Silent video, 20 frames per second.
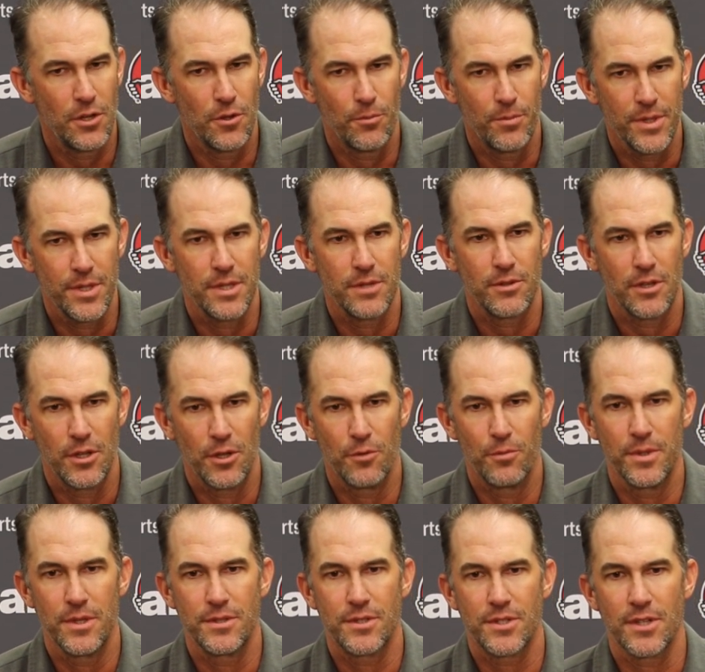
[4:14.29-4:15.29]
It'll
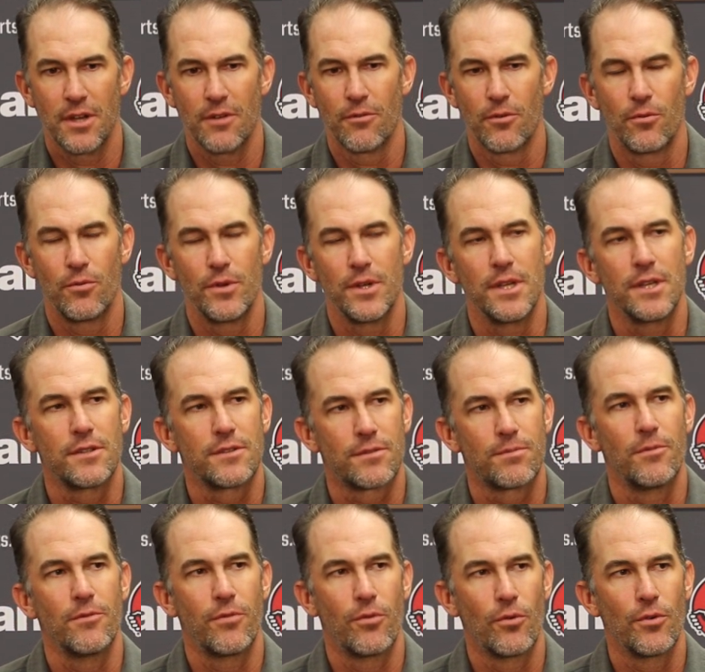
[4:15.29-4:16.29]
be several weeks
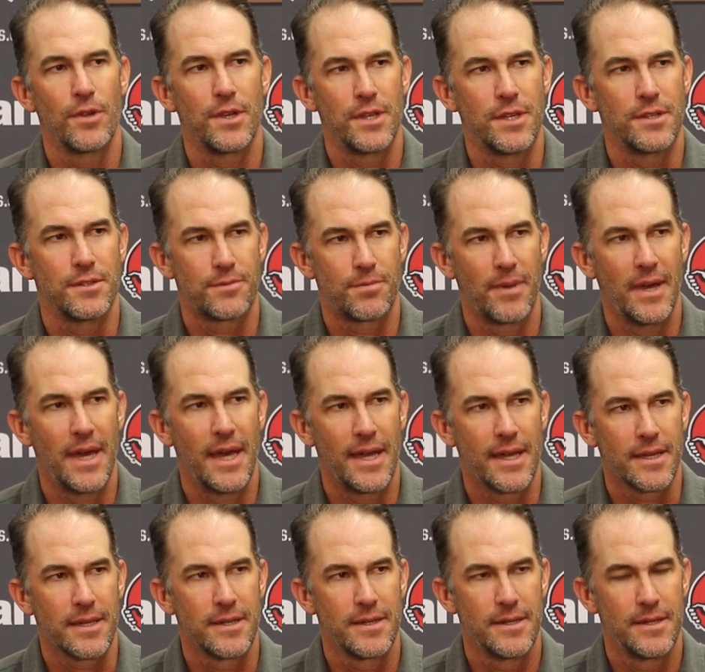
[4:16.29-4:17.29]
before he gets
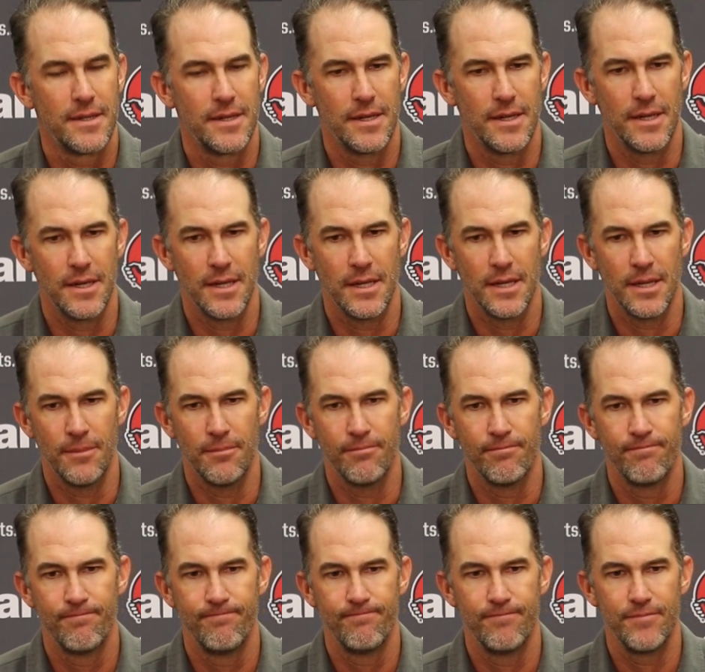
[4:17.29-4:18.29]
back.
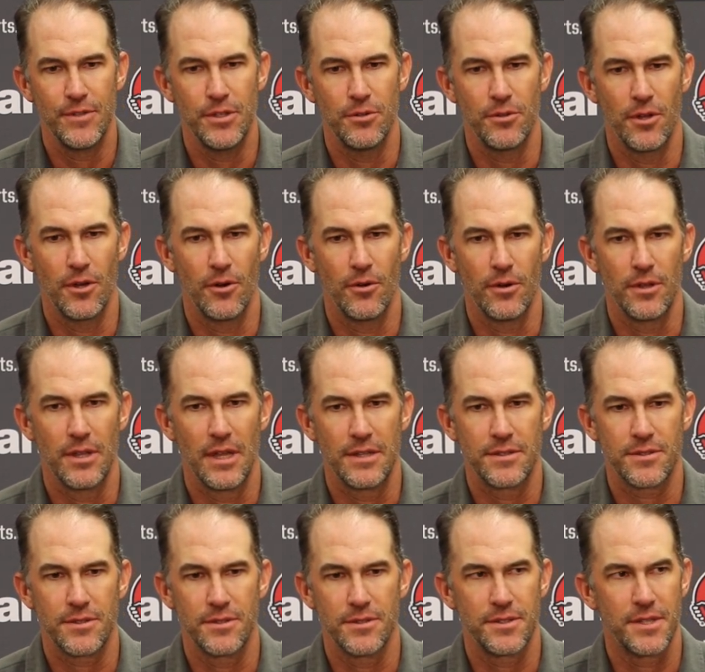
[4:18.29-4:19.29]

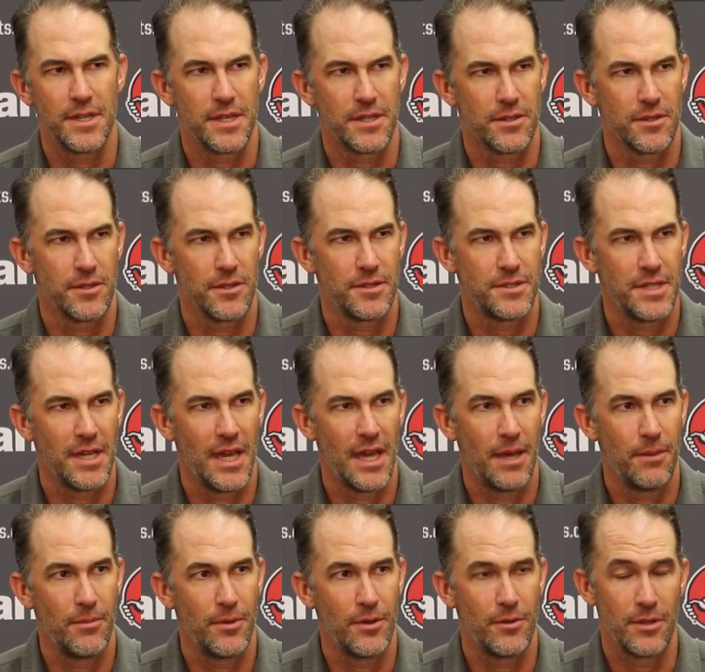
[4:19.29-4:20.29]
That's going to take a little
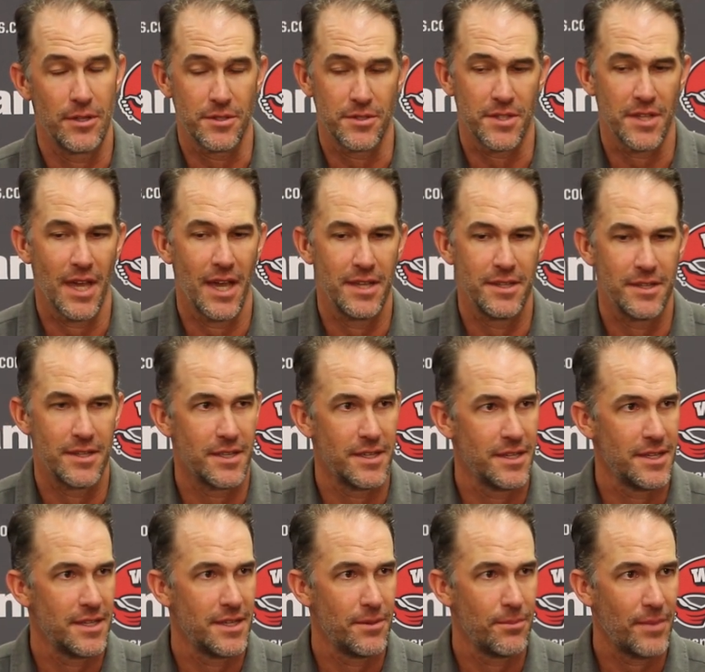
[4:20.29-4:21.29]
time, but excited to
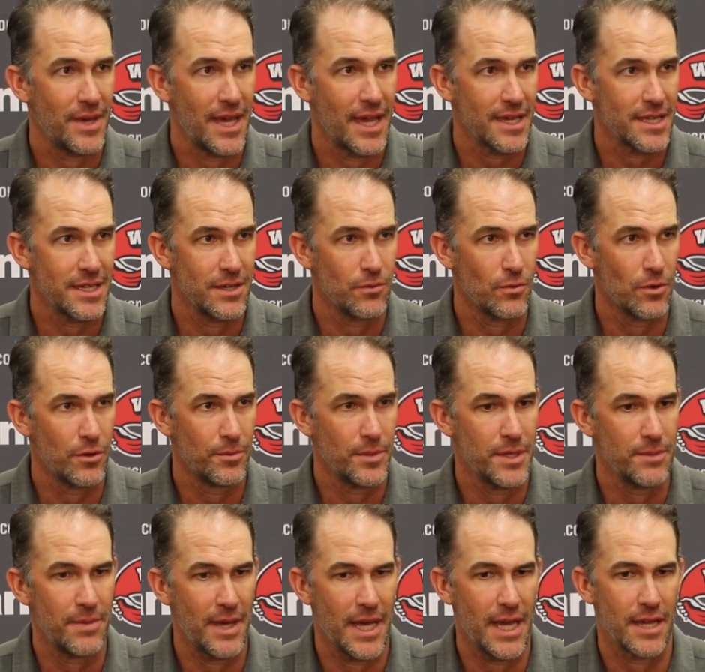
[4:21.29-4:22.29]
get him back. He will
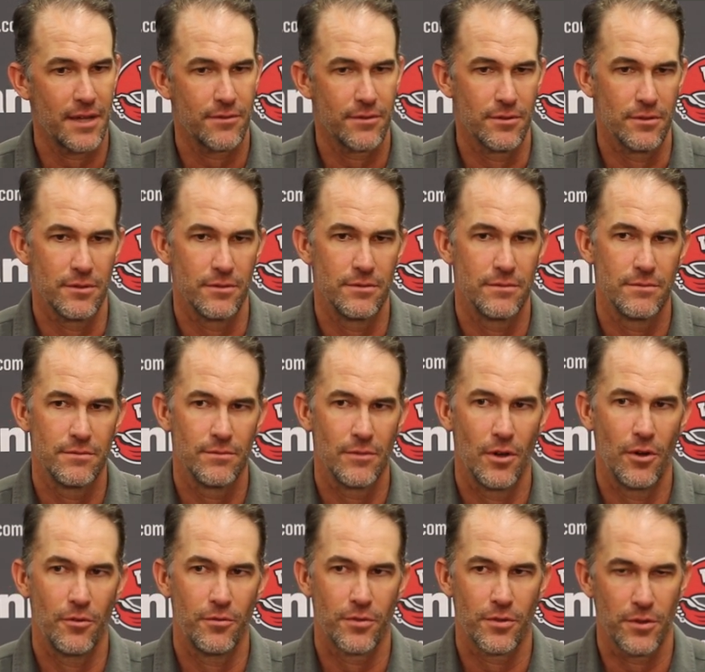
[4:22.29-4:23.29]
be back for
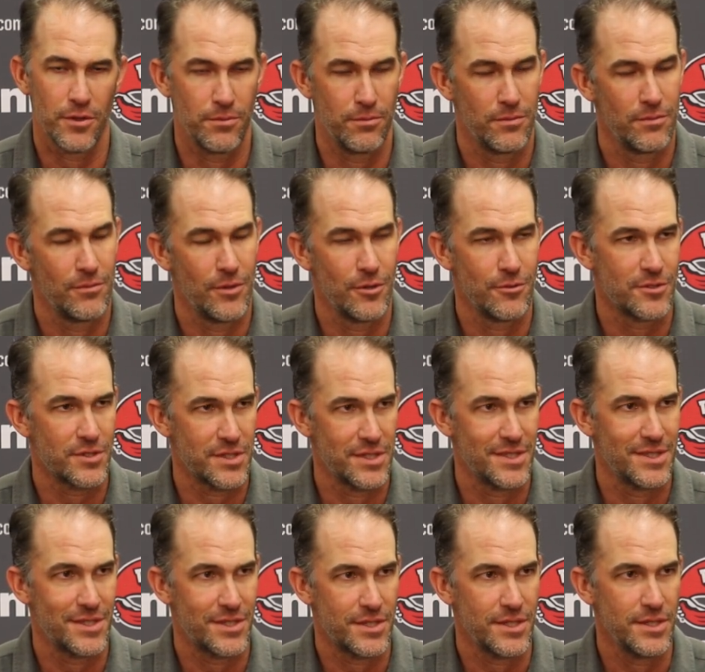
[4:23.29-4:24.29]
hopefully most
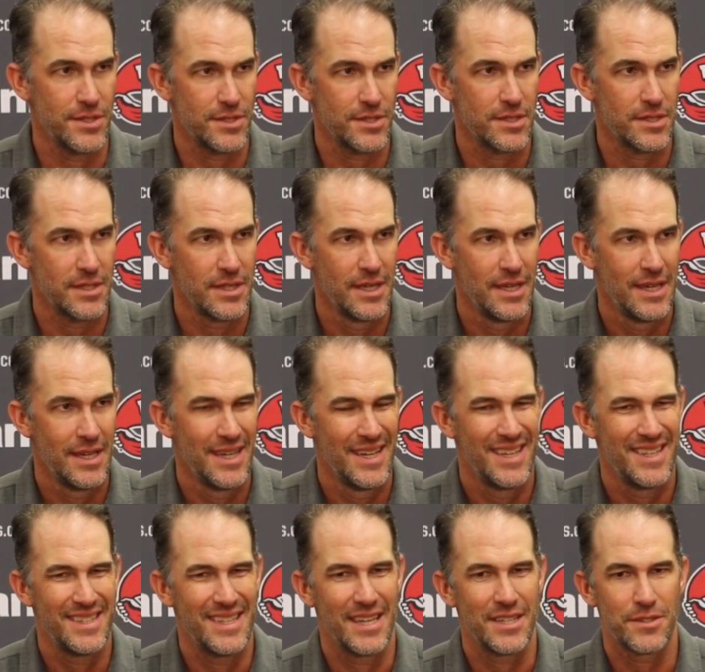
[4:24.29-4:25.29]
of the season.
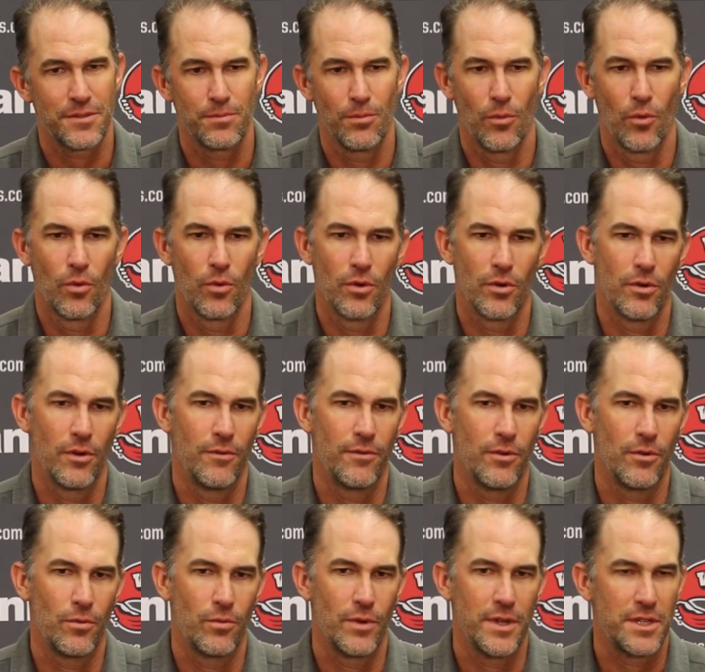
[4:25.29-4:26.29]
That's more
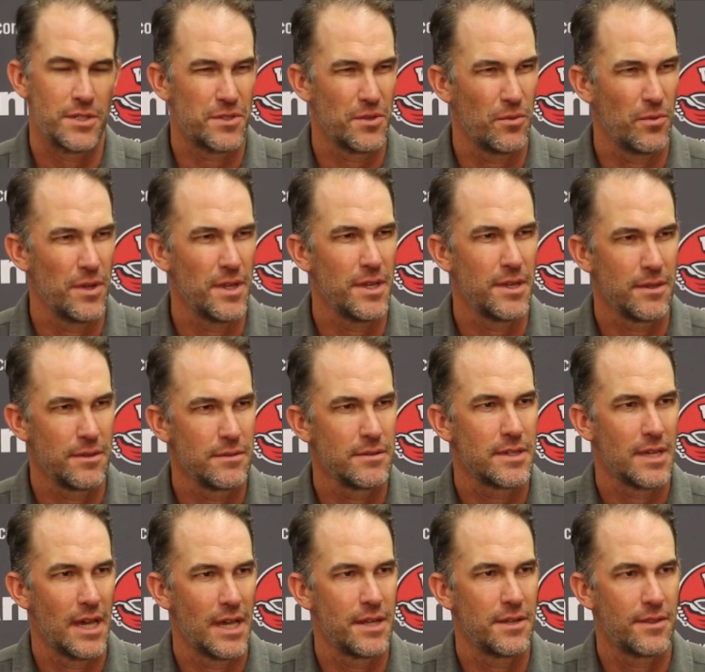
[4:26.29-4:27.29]
of a week-to-week
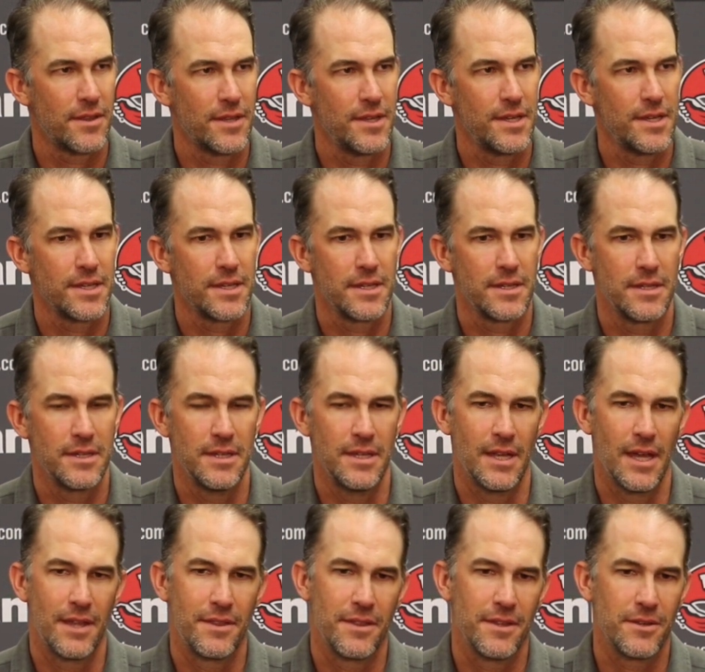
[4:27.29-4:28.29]
kind of thing,
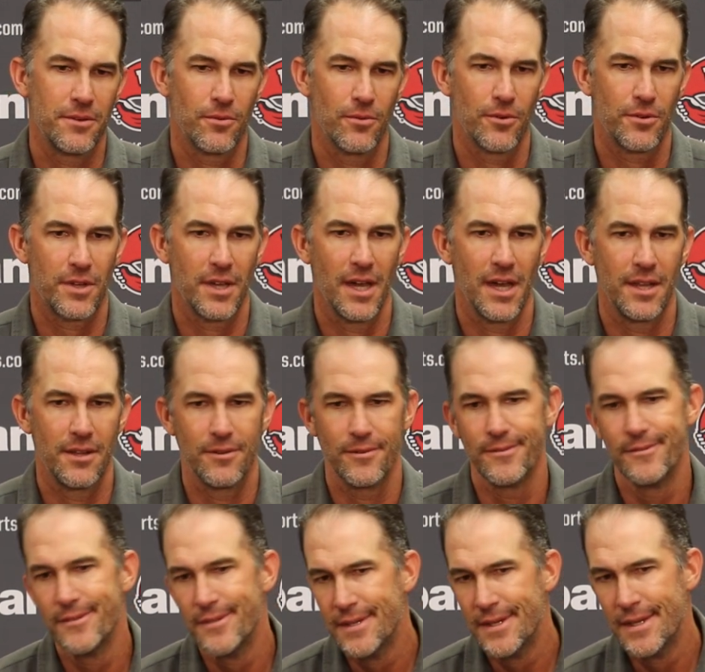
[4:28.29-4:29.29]
and I think we're kind of